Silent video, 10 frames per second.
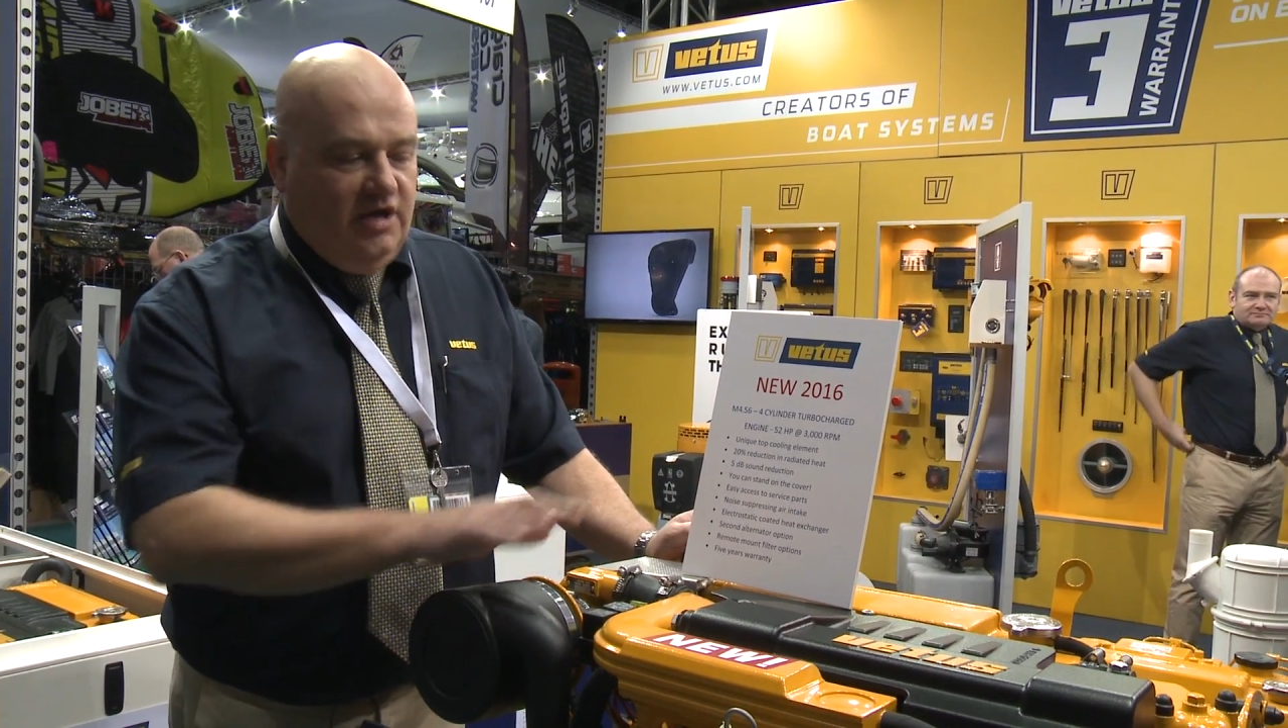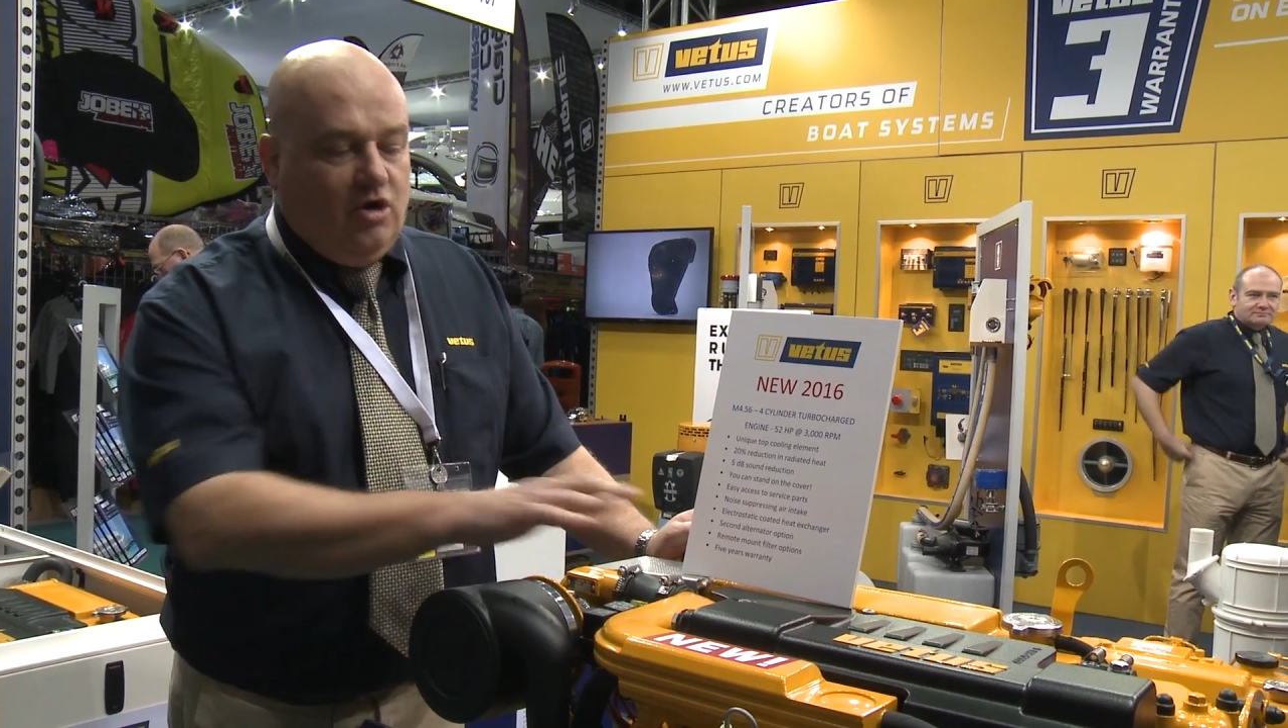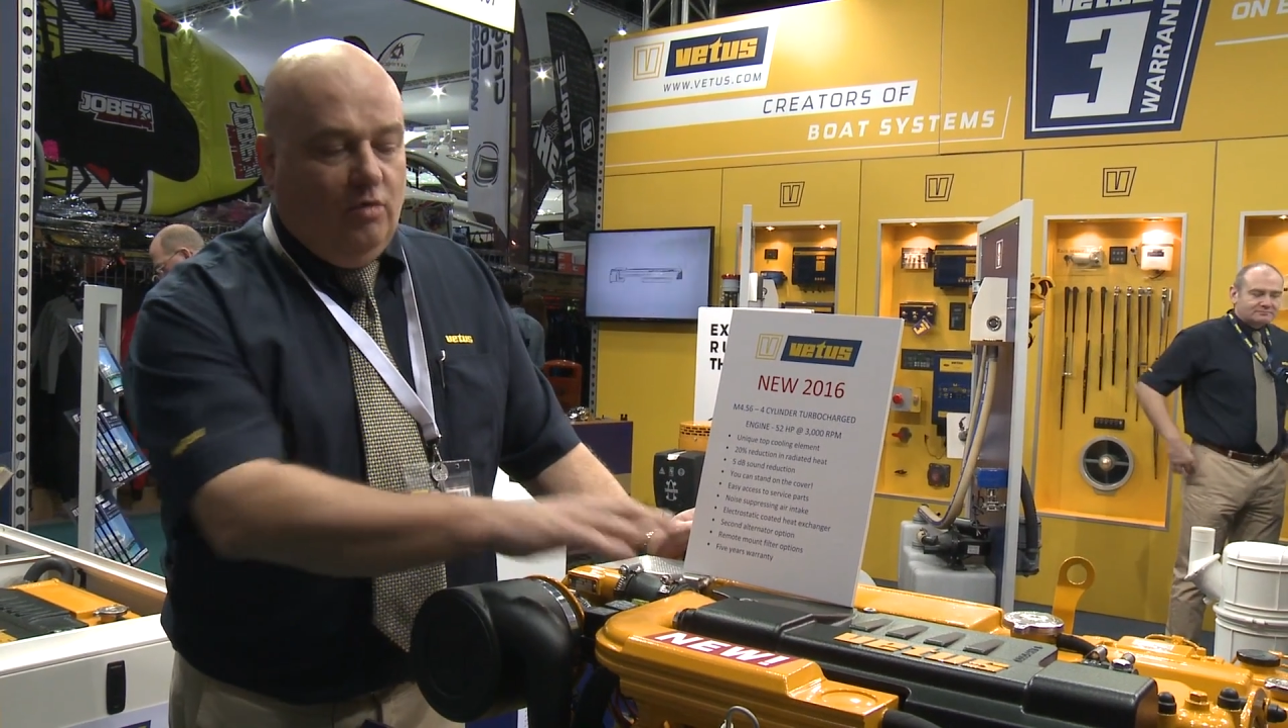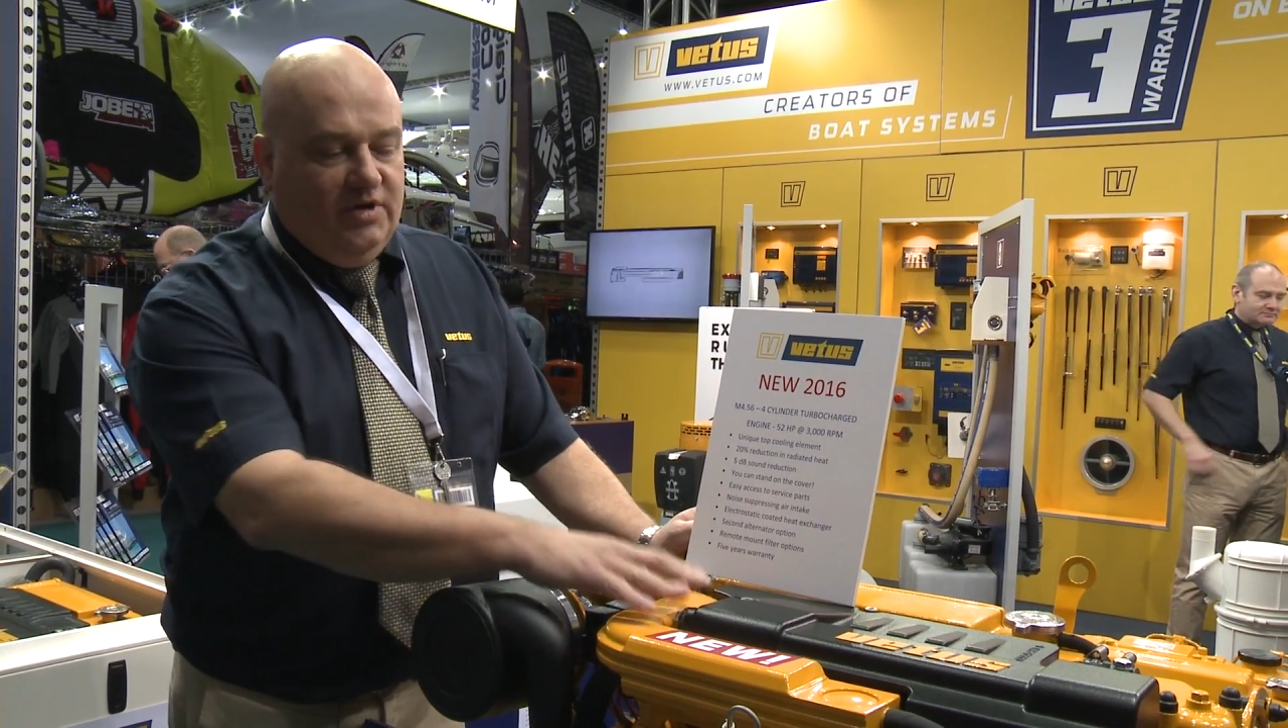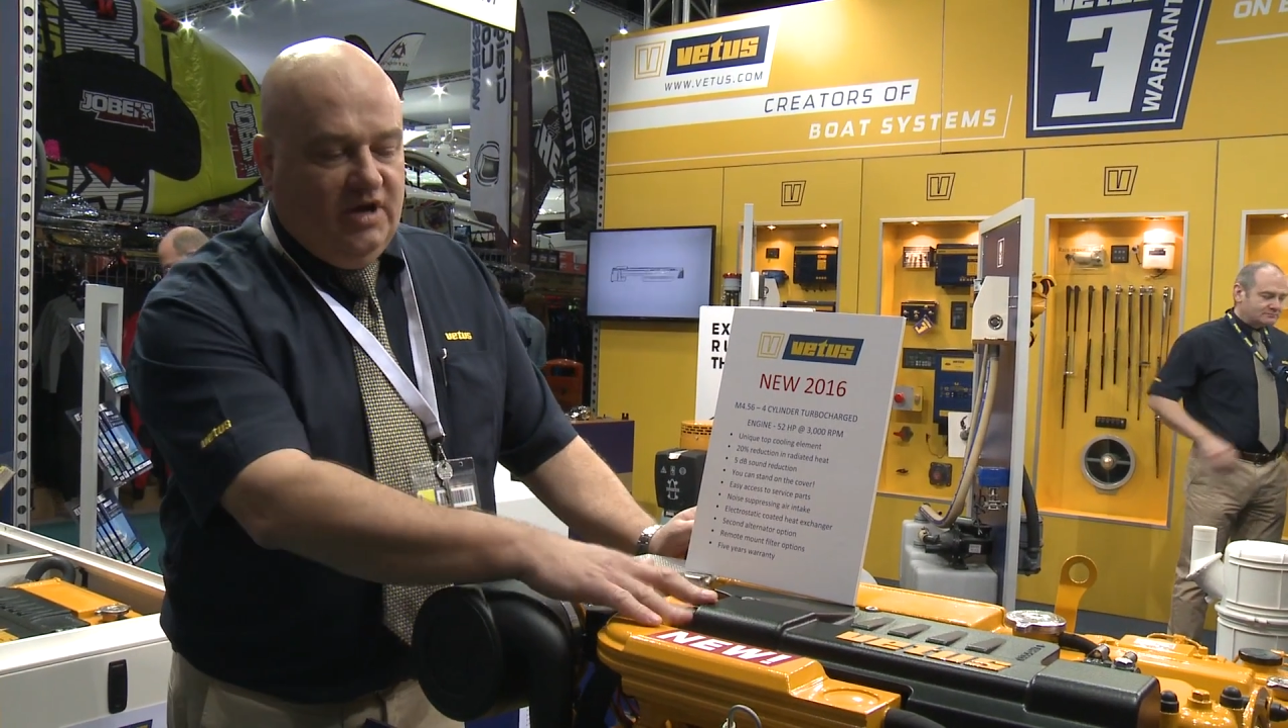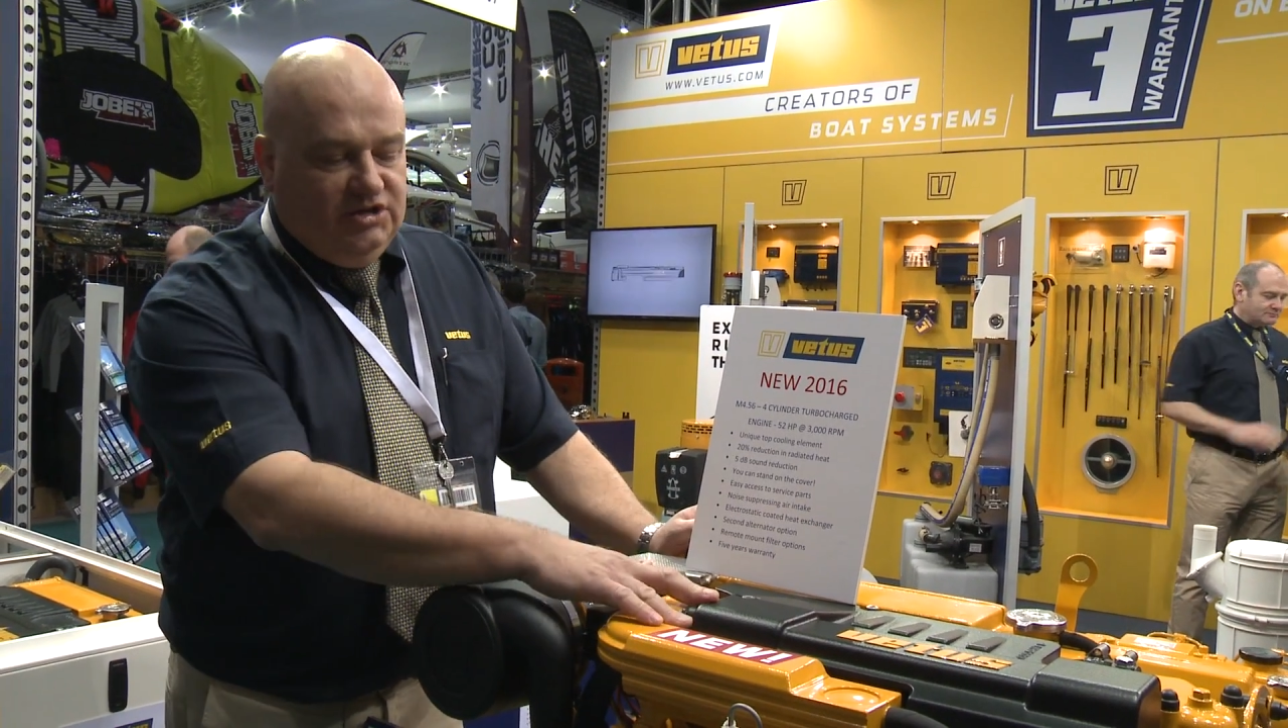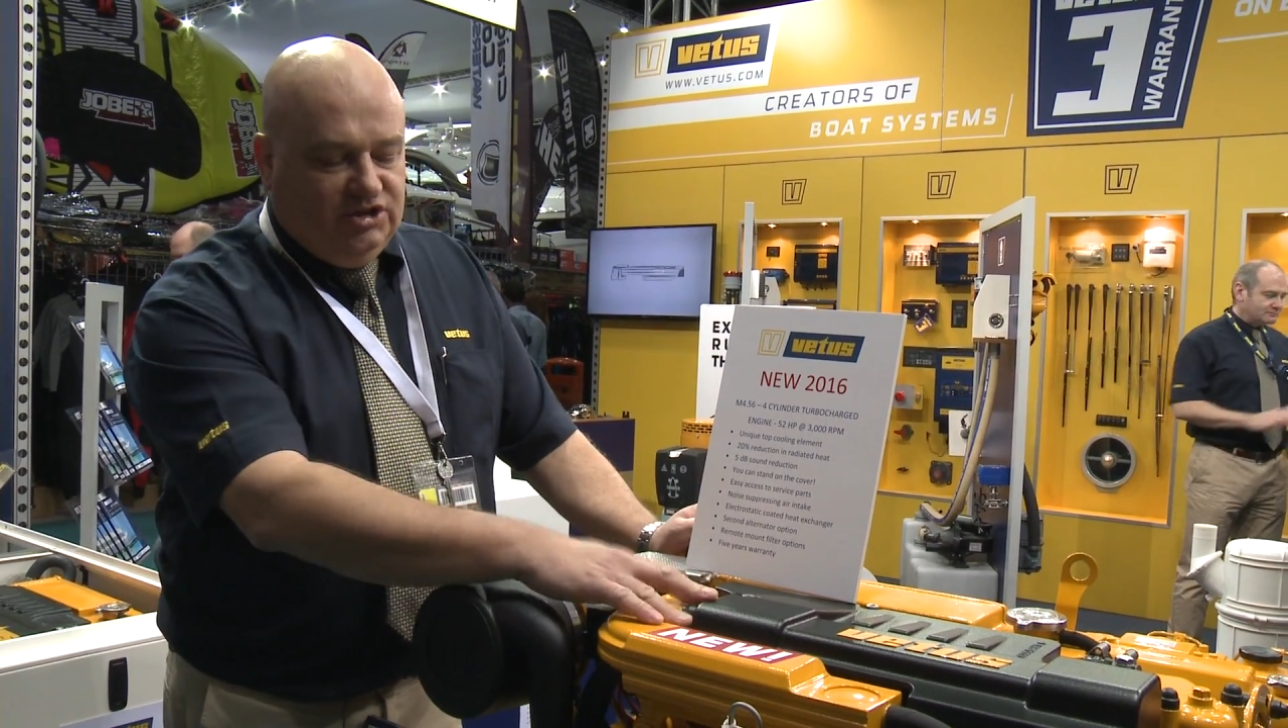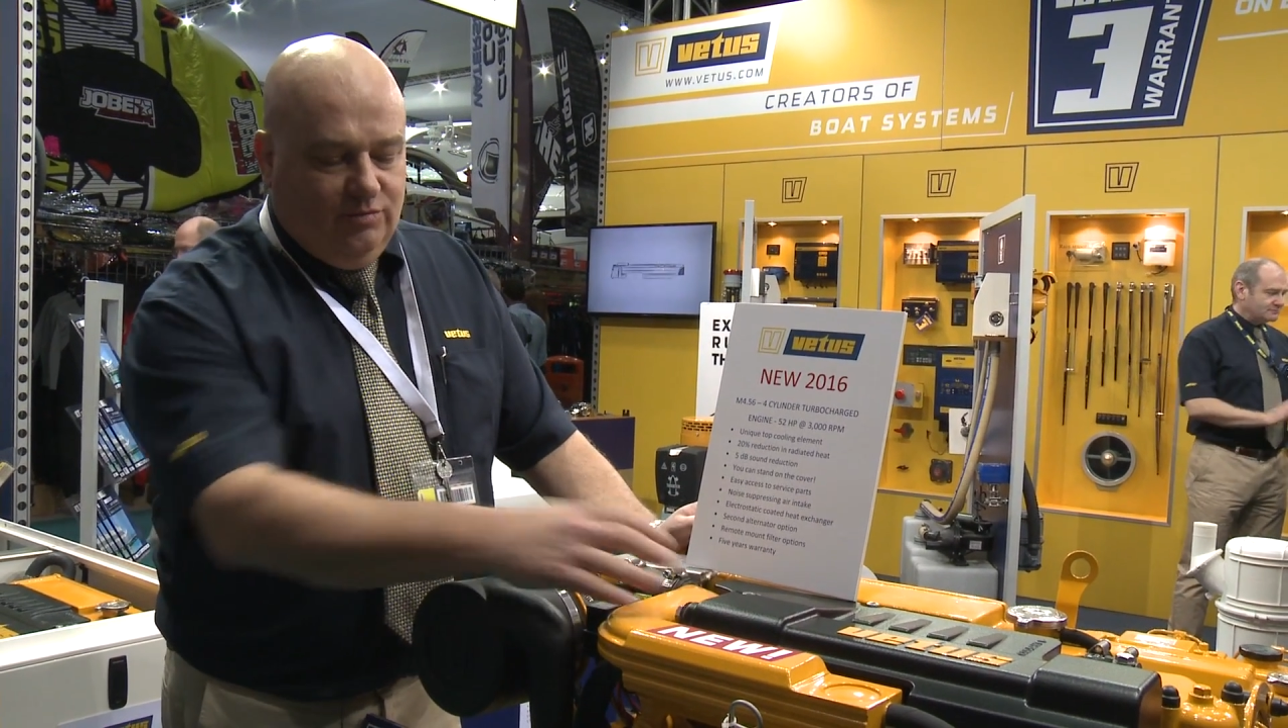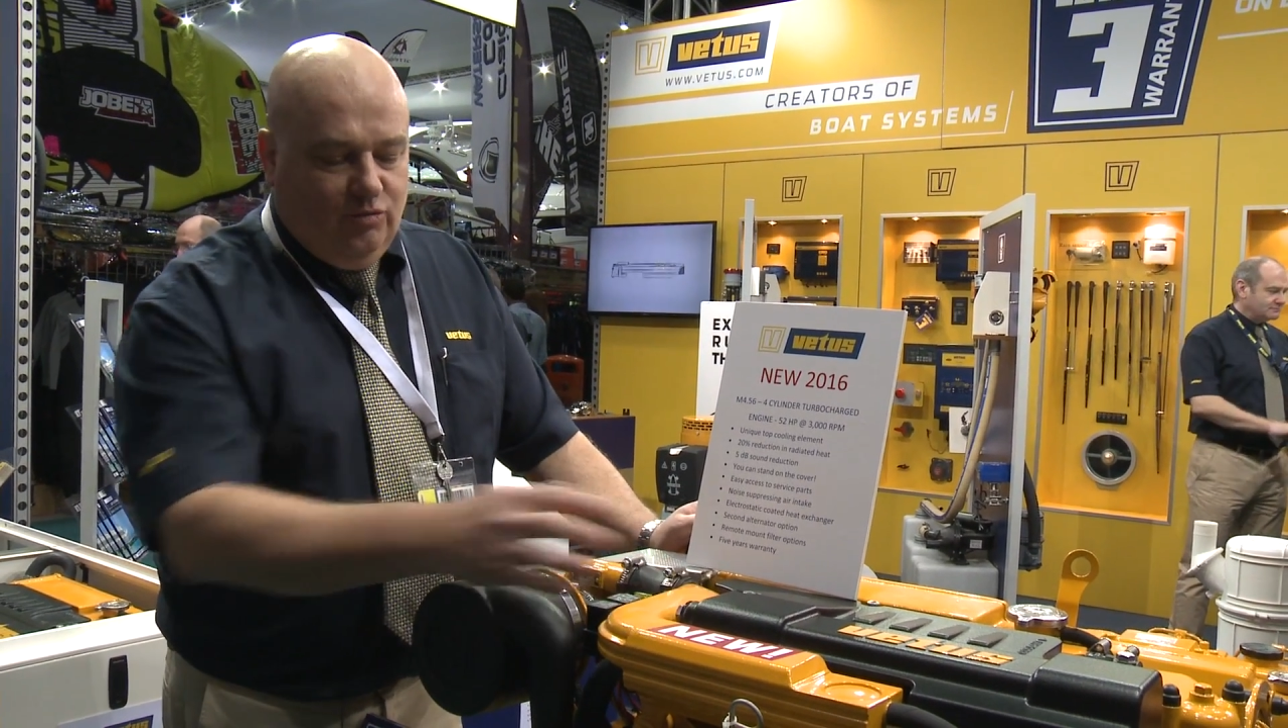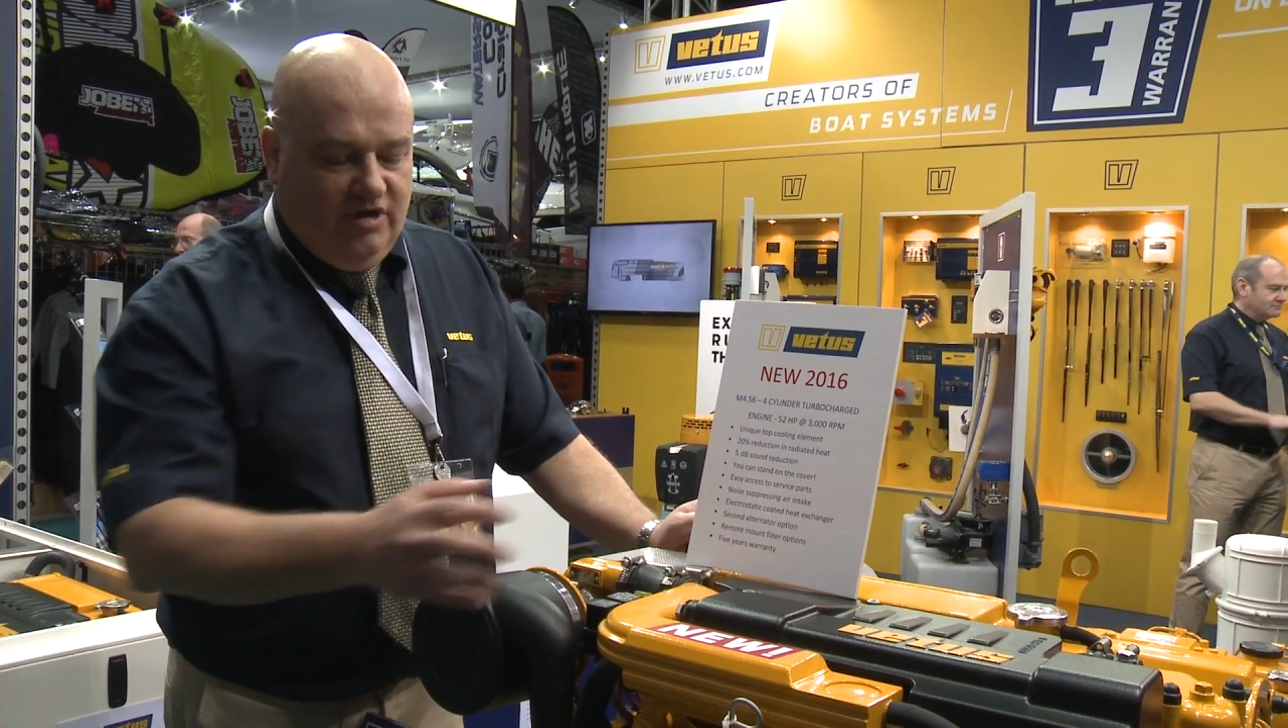In combination